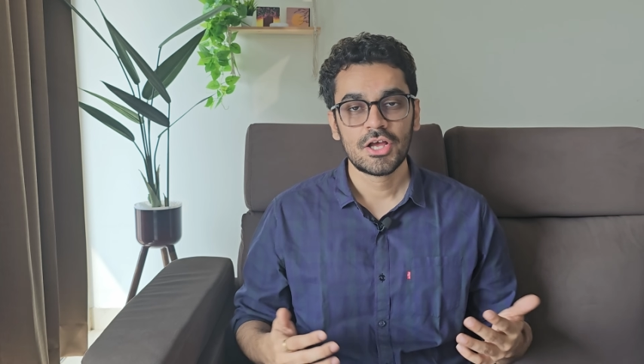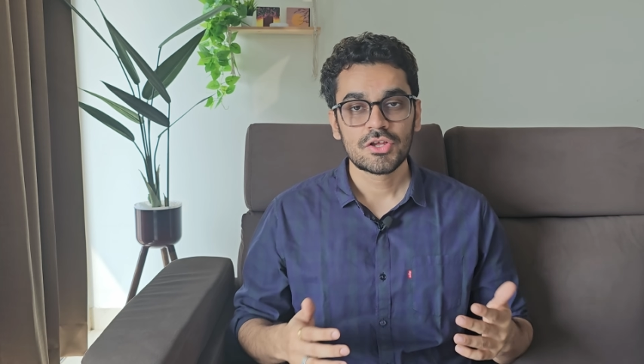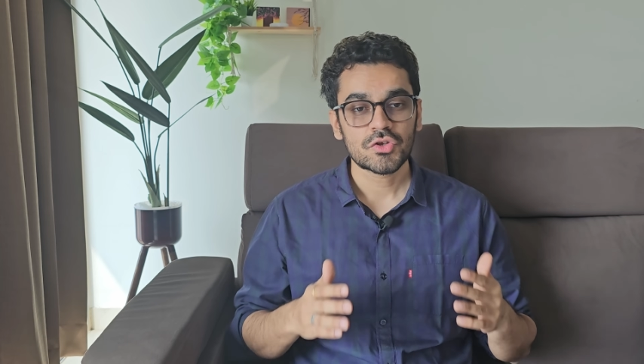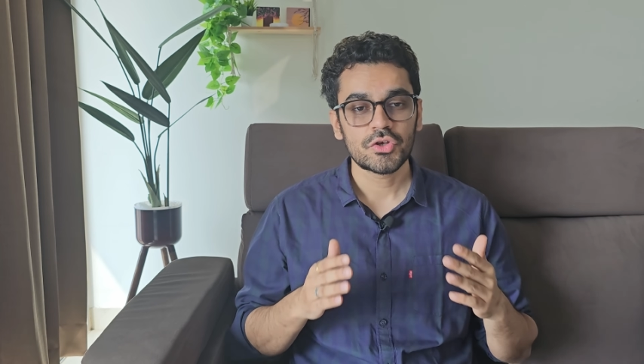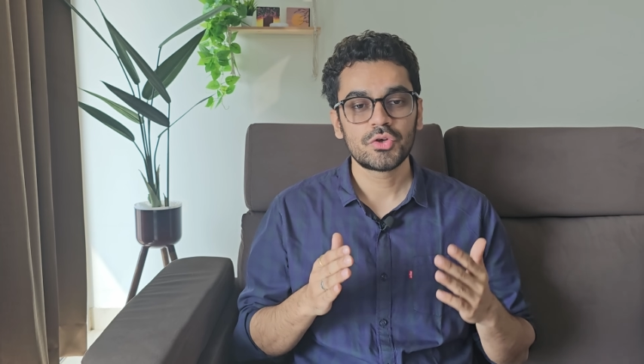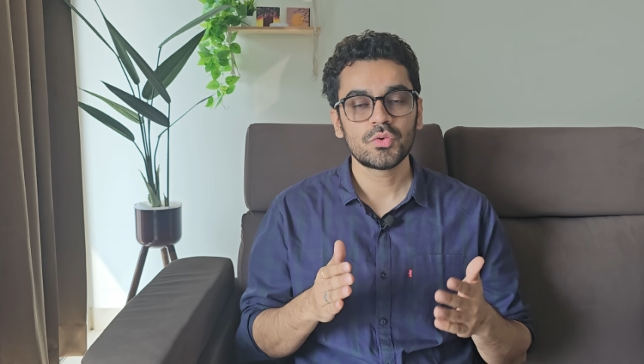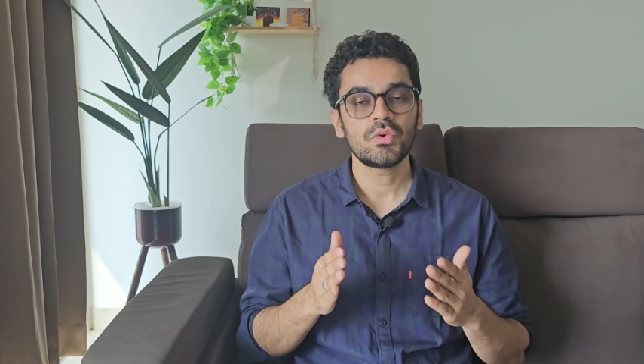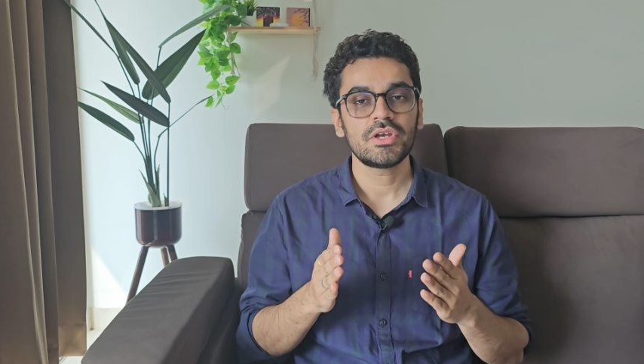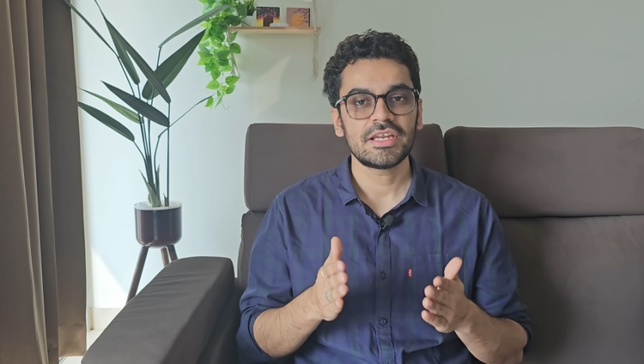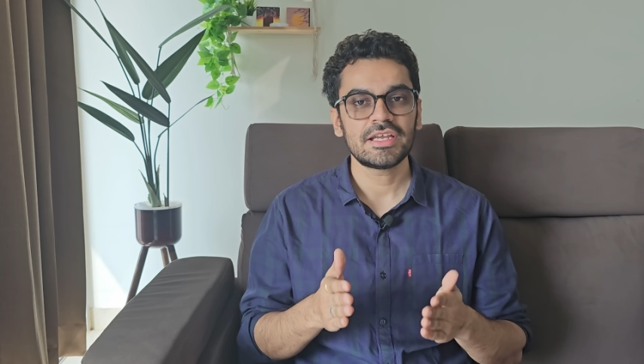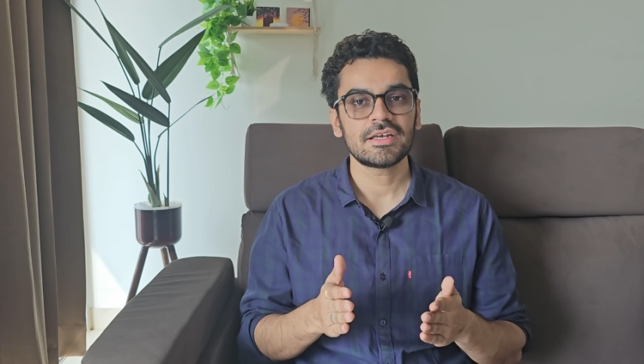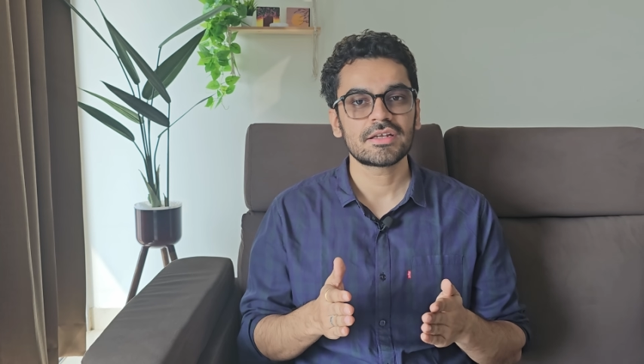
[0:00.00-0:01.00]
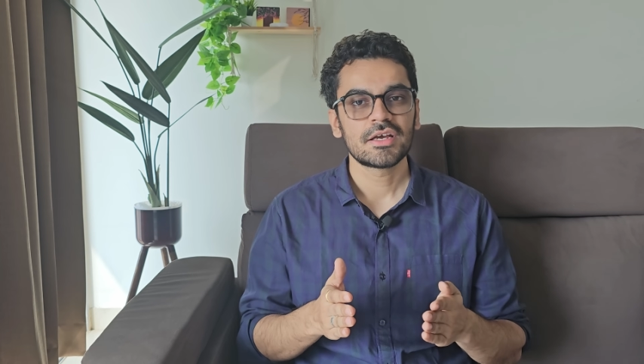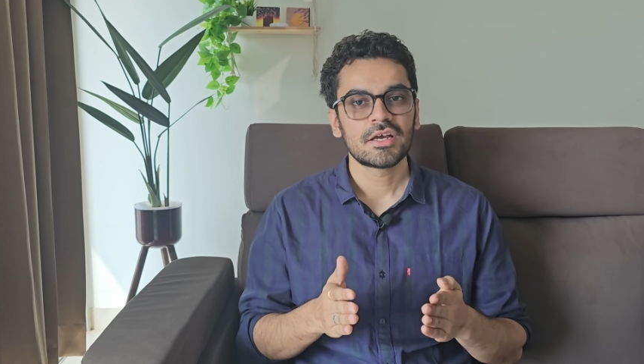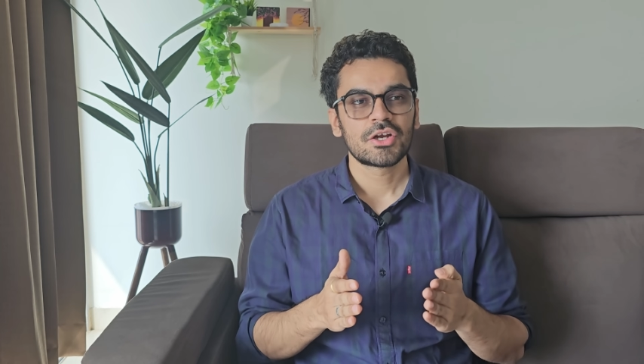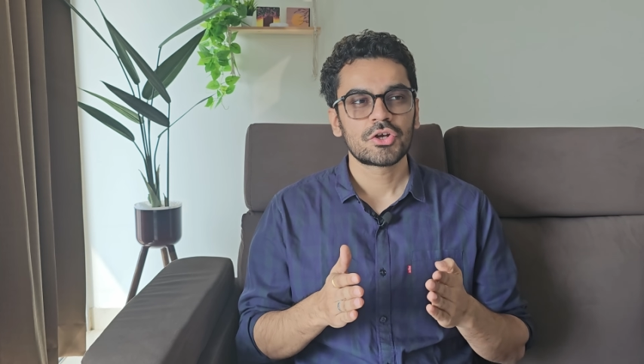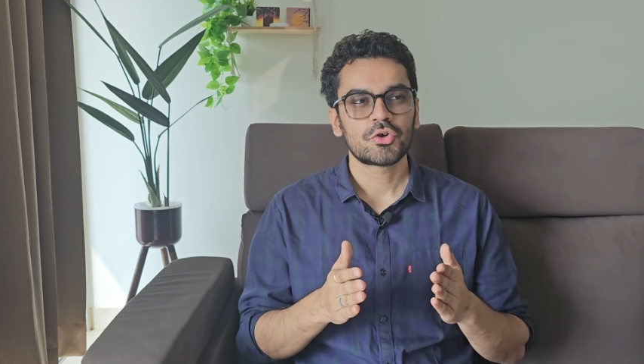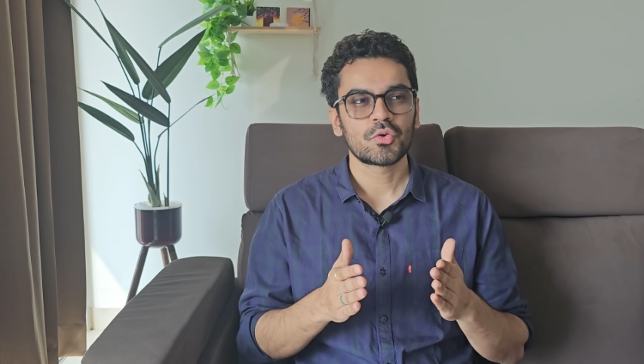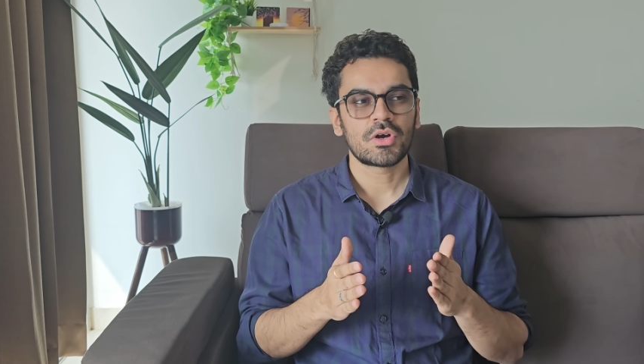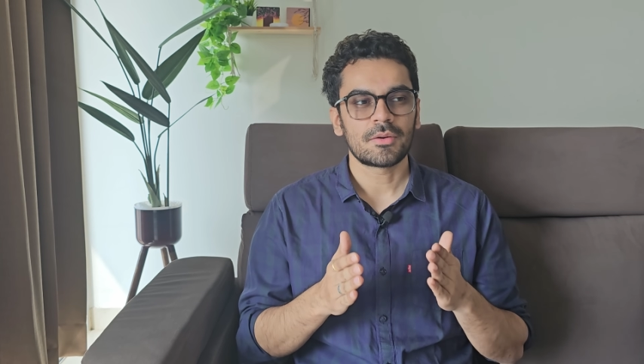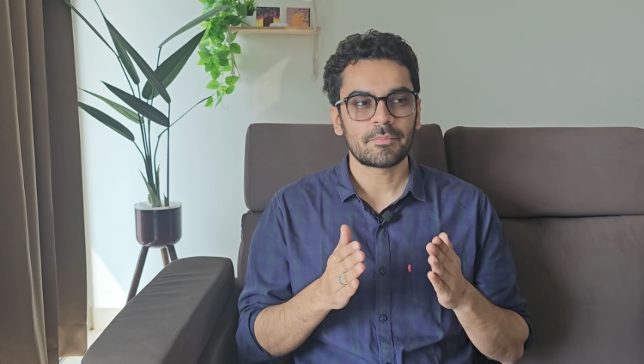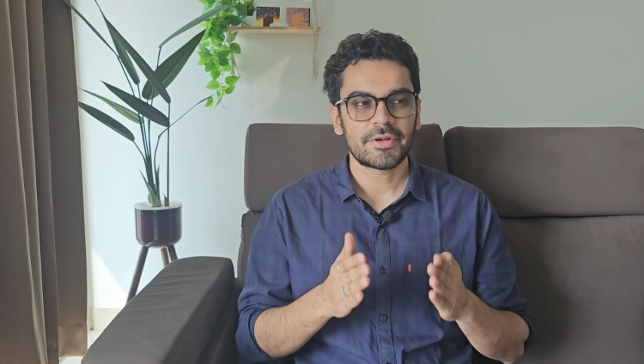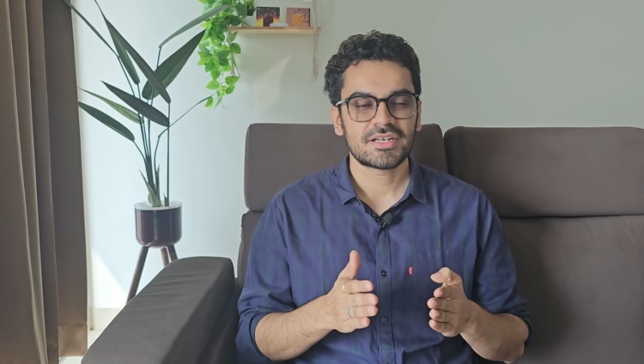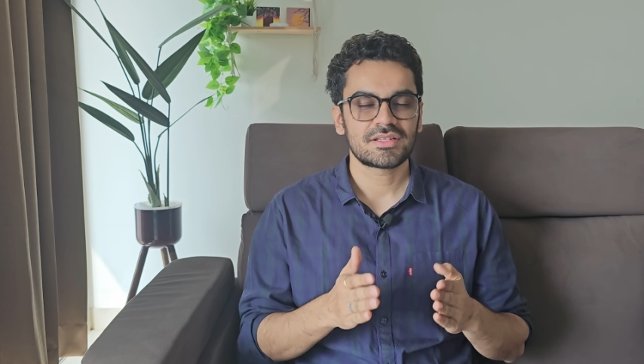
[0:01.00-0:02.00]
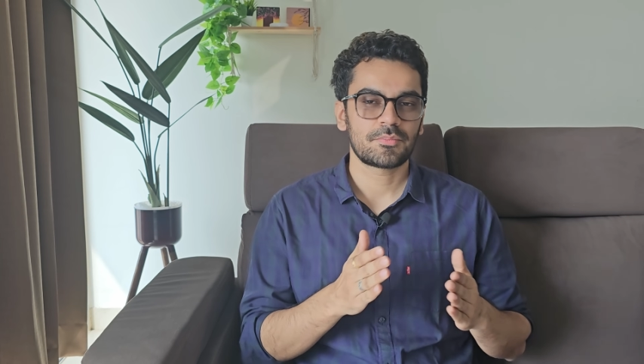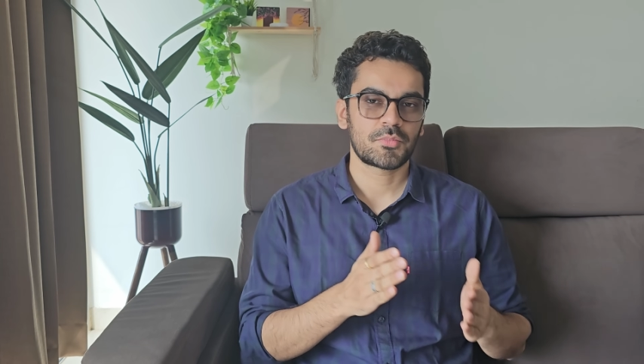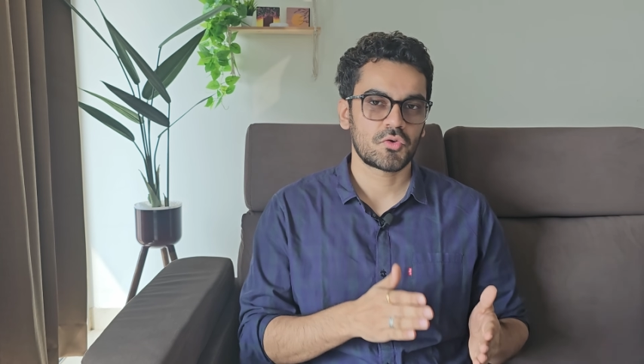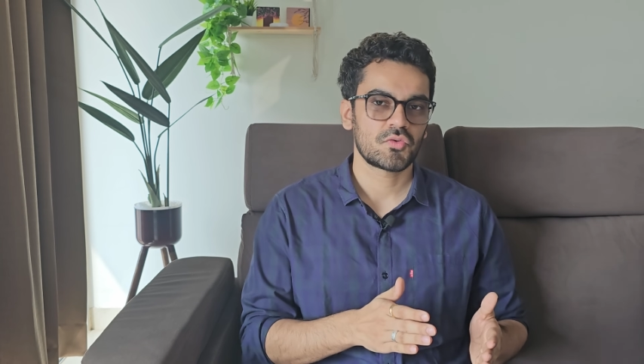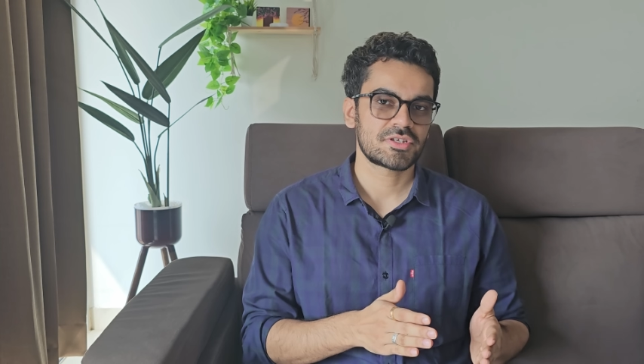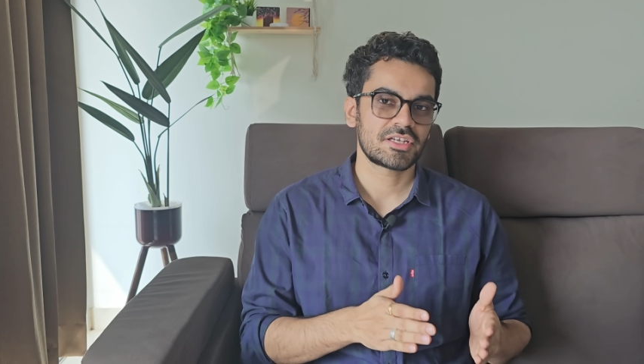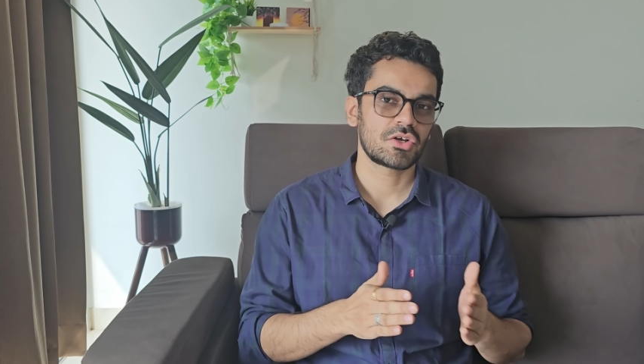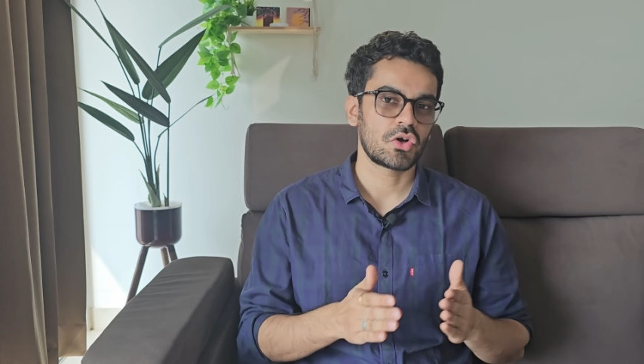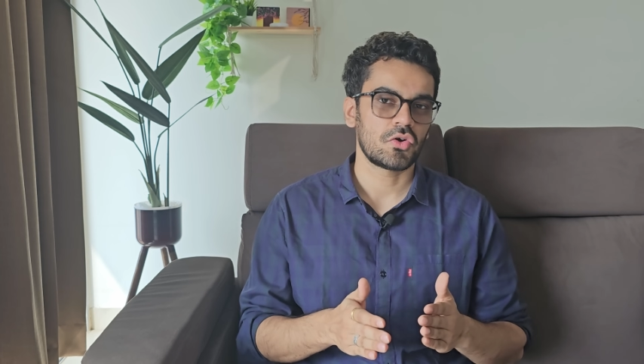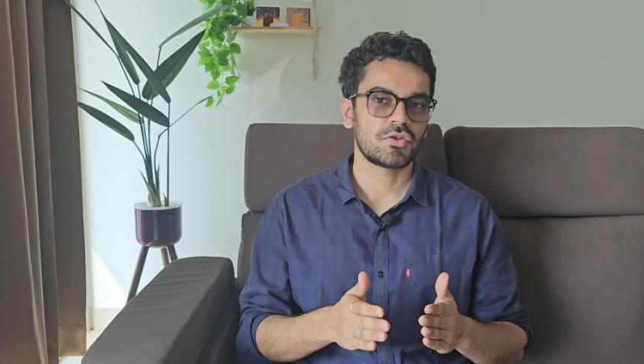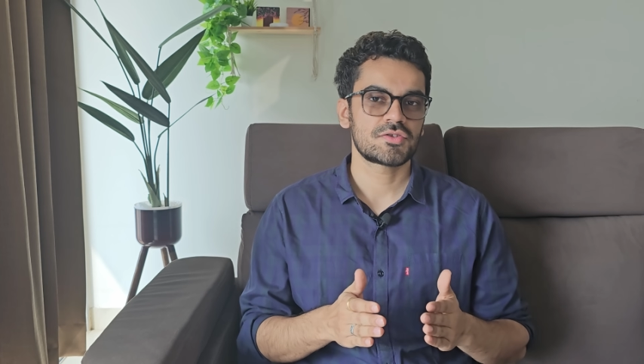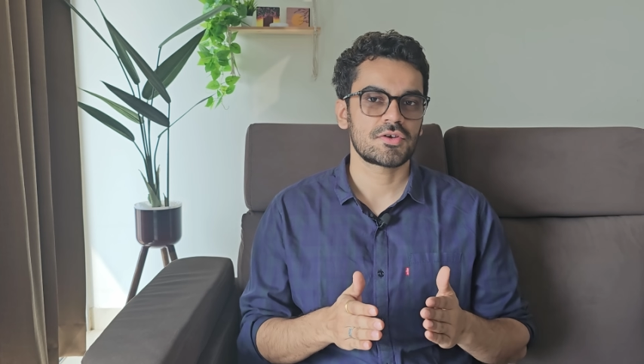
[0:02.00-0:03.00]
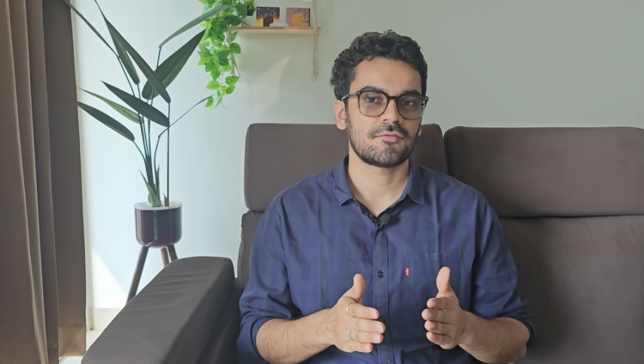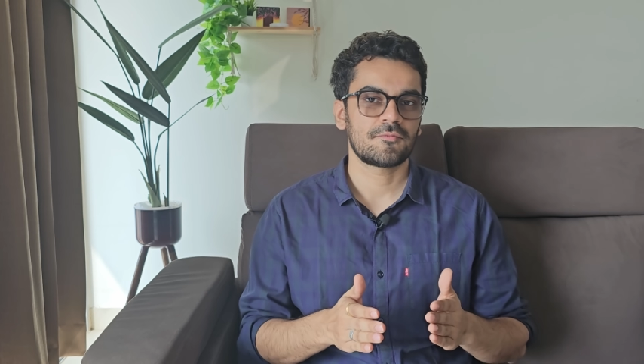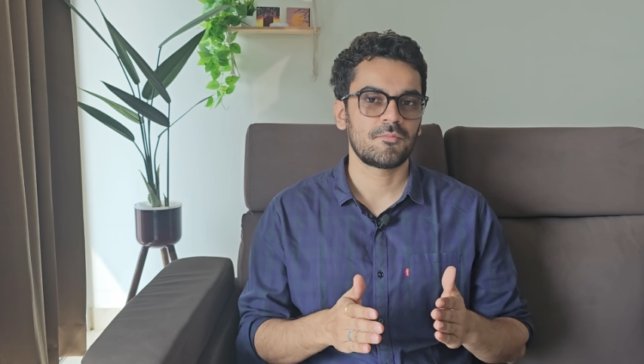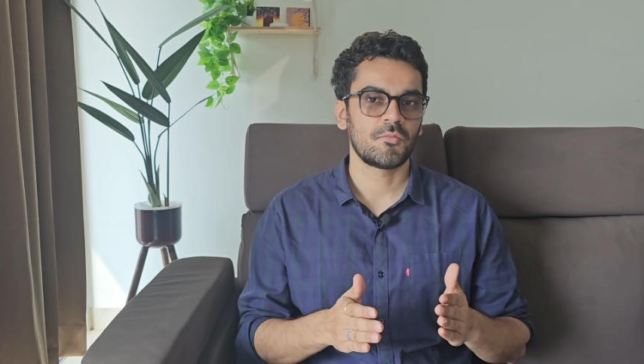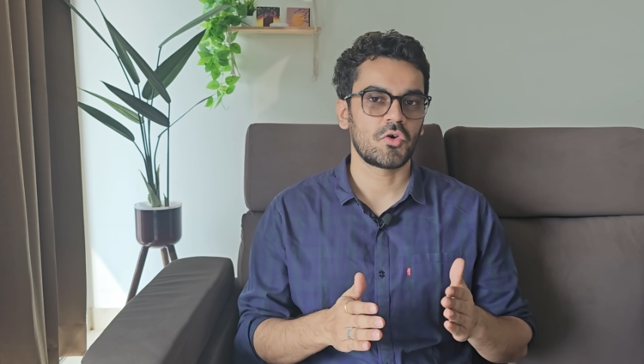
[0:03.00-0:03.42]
So you need to compare the pros and cons of